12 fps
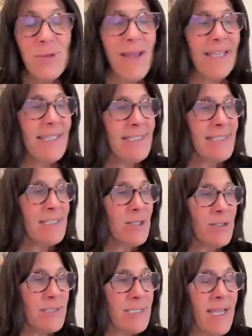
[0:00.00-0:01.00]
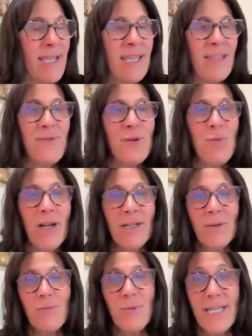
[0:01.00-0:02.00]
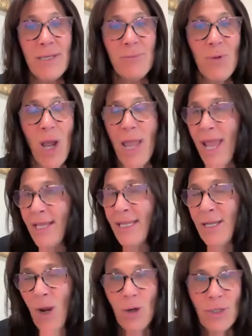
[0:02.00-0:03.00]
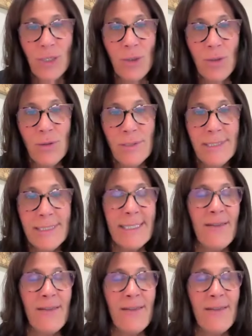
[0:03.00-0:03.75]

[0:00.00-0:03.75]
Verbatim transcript: to my listeners, if you want to read any articles,